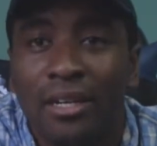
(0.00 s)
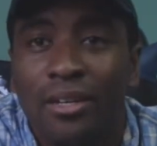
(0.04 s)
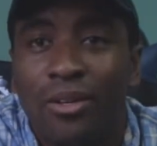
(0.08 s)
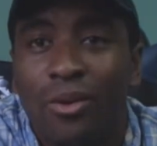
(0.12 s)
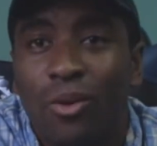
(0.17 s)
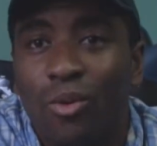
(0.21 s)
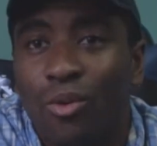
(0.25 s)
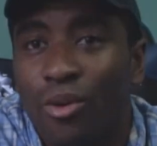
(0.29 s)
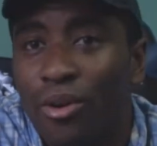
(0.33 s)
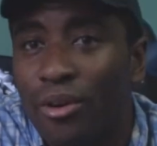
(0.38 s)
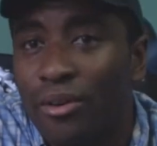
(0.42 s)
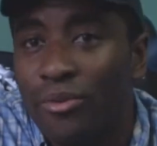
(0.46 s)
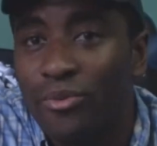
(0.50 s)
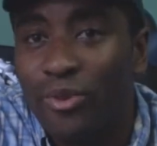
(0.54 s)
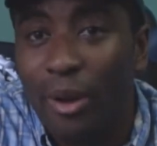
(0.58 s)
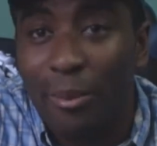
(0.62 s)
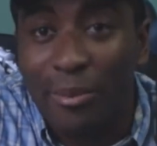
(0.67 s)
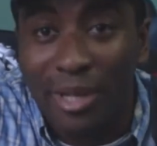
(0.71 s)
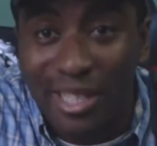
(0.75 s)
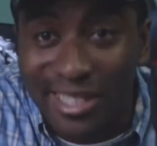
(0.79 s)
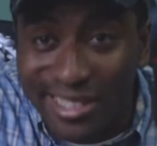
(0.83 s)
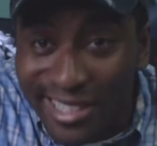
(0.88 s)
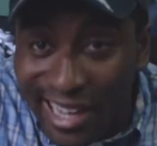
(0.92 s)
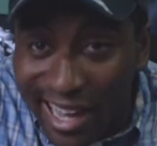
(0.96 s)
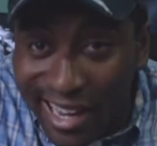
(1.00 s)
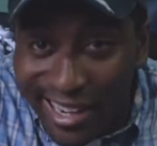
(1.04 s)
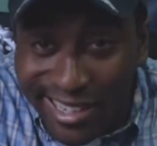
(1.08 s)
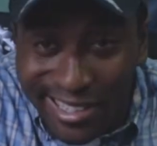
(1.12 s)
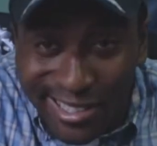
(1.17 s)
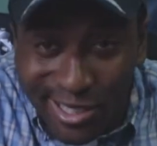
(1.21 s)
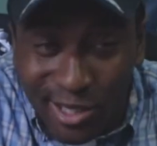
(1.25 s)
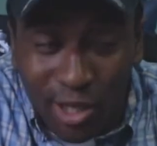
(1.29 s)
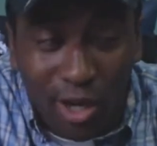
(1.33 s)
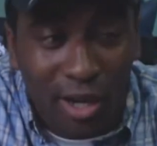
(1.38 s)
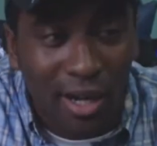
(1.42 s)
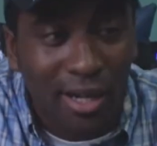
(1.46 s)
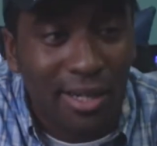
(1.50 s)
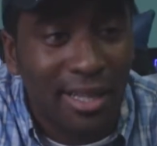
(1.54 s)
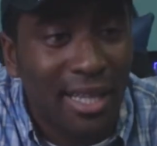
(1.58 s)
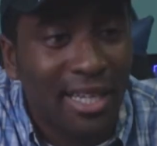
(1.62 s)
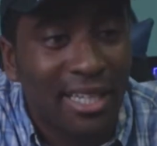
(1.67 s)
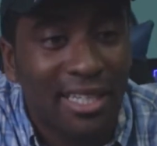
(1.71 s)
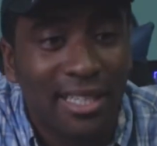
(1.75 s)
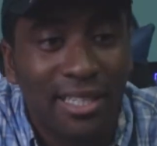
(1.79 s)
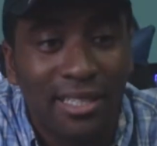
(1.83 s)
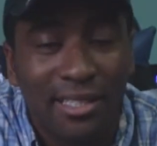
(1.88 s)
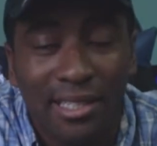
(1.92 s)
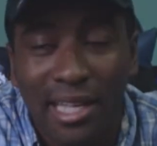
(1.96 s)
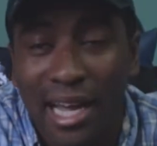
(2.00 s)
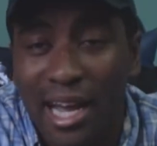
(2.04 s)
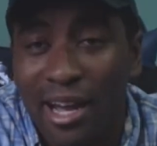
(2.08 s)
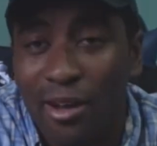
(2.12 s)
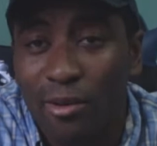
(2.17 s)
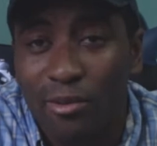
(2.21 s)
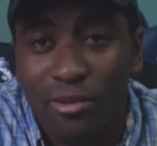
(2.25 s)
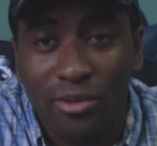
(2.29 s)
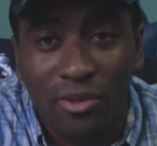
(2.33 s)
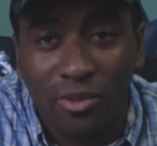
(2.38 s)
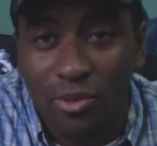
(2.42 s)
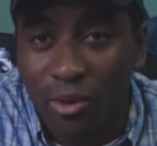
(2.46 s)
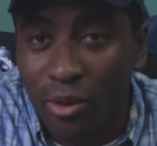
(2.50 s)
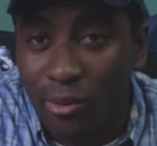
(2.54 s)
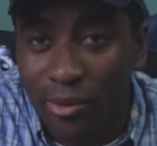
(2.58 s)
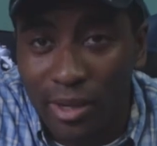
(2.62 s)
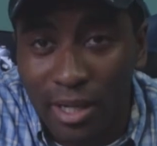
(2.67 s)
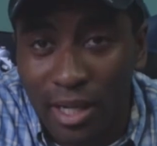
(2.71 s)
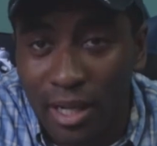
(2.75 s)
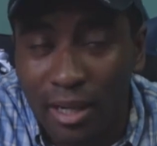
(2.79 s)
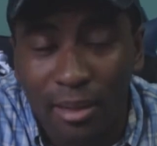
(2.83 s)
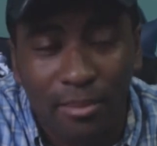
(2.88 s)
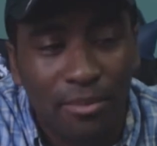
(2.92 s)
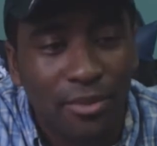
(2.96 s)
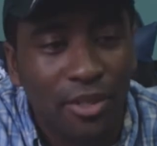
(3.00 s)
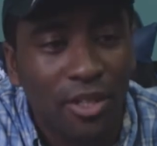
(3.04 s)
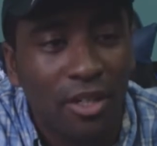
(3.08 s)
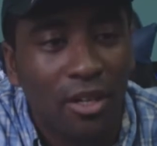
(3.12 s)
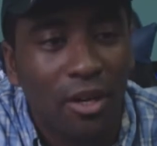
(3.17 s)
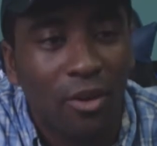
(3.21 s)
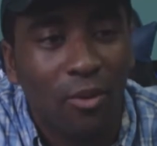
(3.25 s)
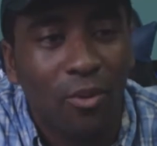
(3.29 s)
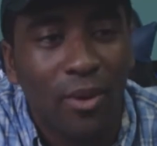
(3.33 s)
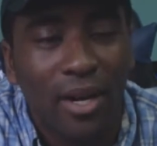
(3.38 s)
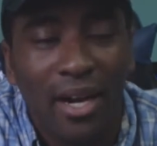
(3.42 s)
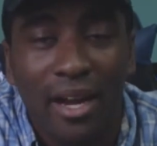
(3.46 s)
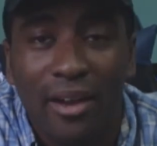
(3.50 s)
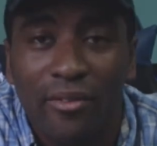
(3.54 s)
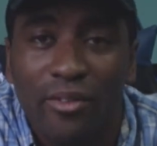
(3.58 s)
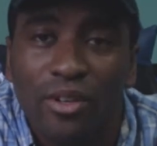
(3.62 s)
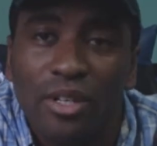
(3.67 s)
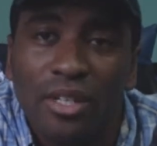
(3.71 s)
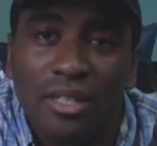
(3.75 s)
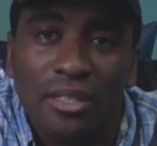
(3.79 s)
or if I'm inside and it's dark like it is now, throw it up, you know, whatever.